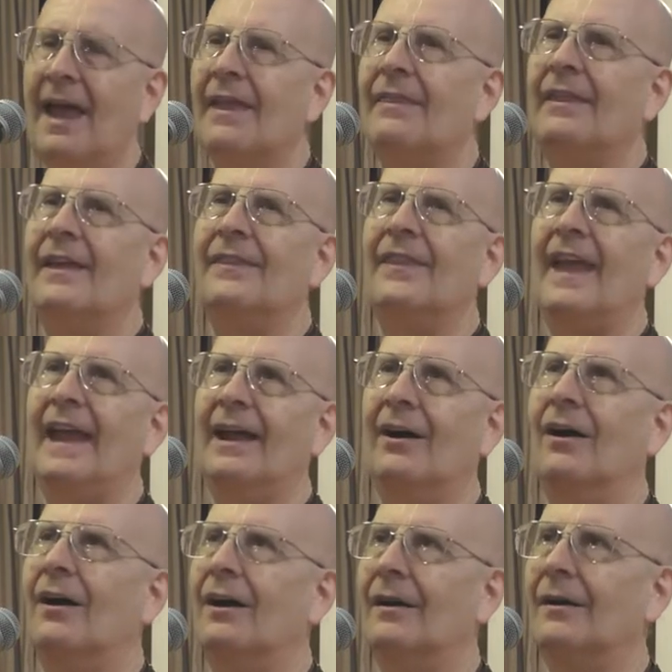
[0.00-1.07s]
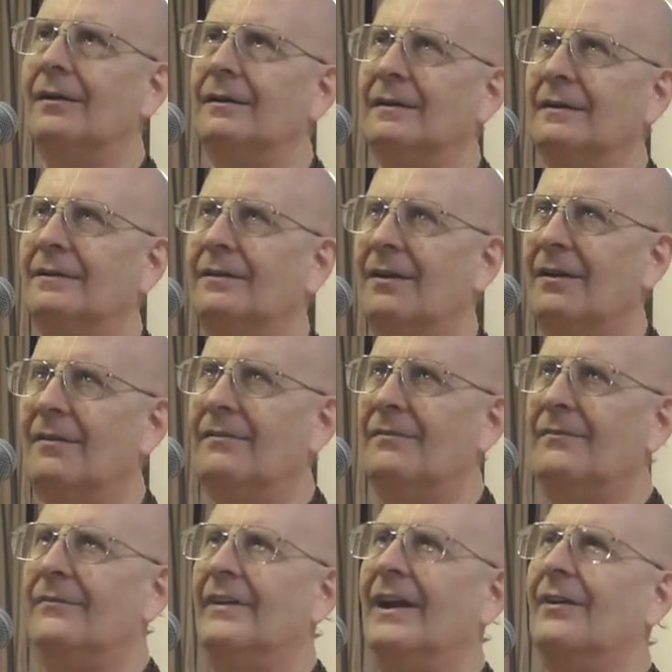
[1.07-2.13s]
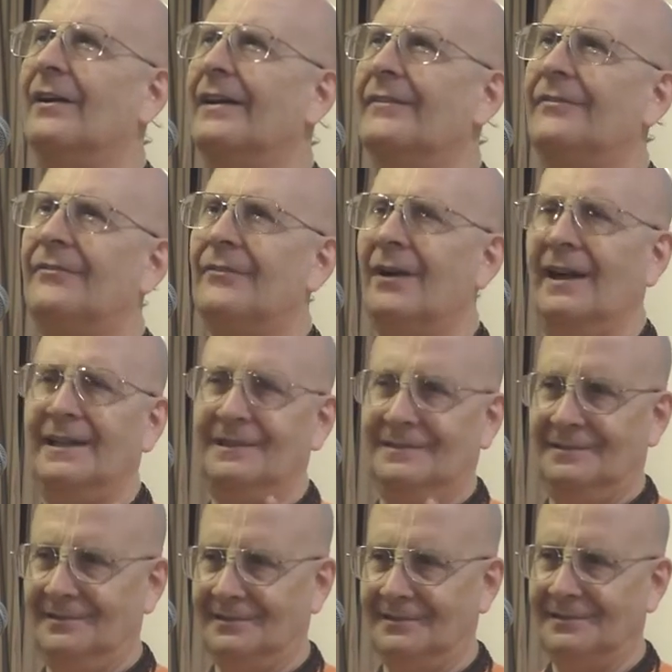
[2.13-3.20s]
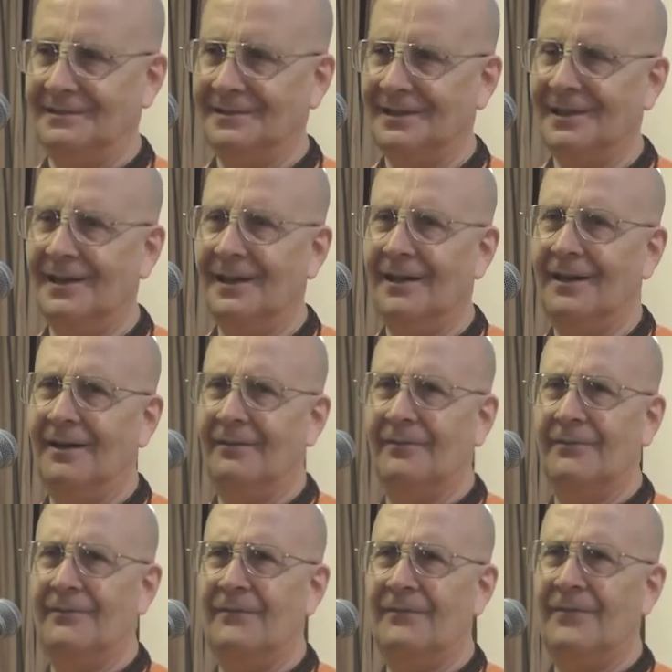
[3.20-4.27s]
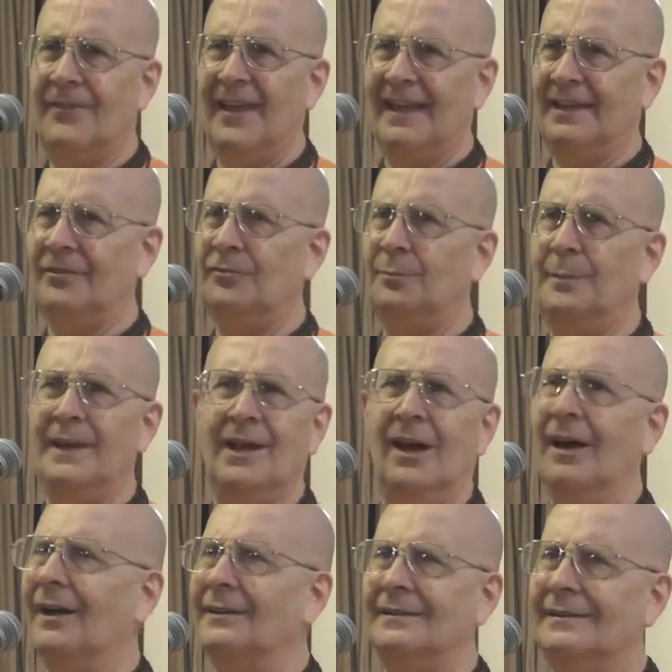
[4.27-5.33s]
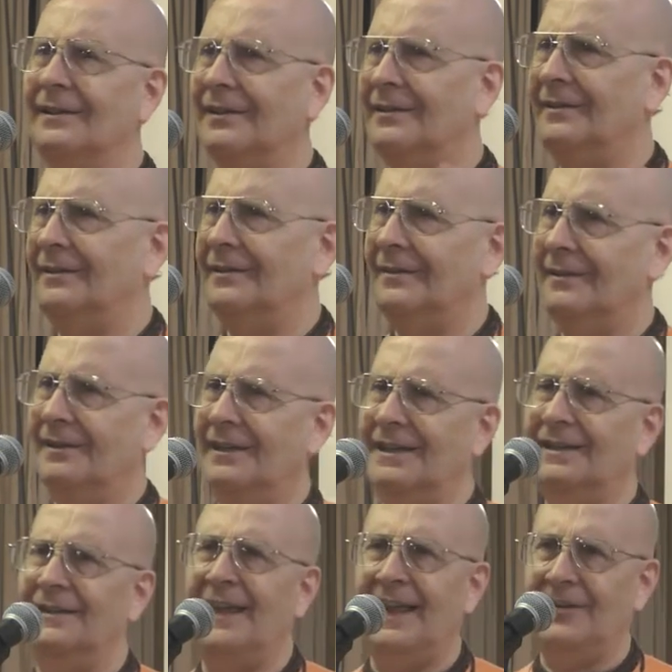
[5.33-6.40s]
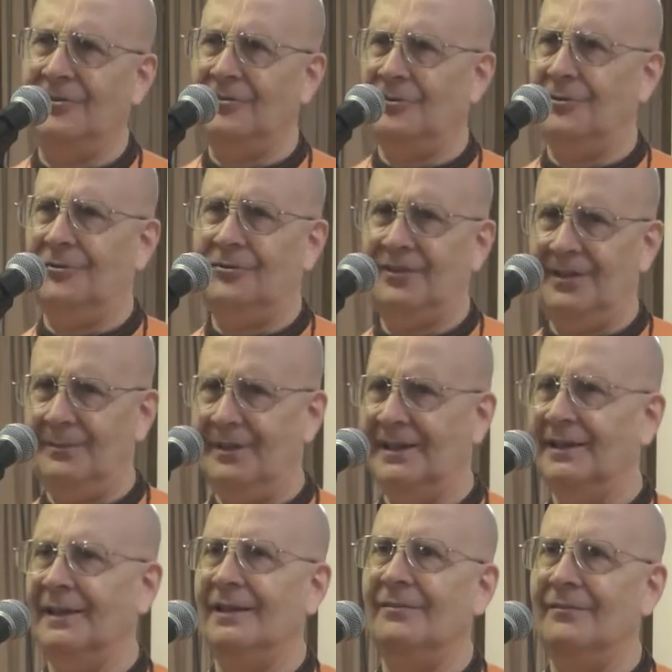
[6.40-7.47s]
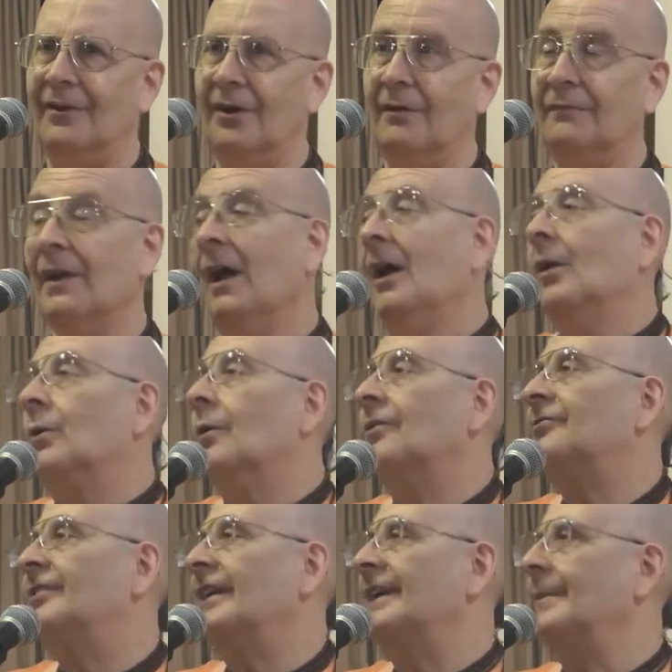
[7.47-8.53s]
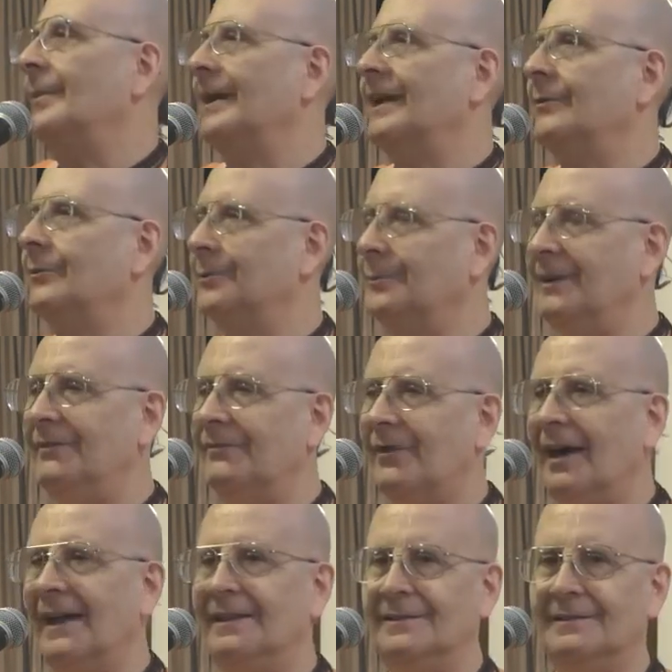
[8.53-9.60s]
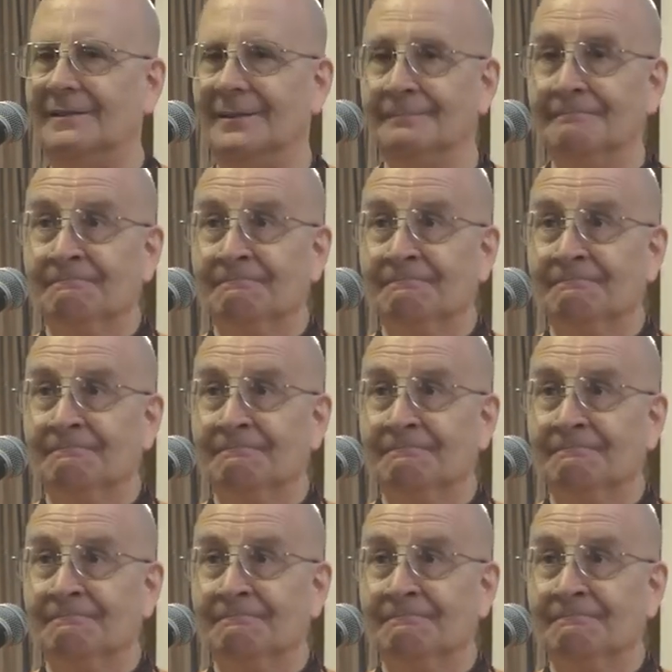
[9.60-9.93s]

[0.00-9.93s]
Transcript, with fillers: that they are very frightened of things beyond the danger seemingly involved. Of course, anybody would be frightened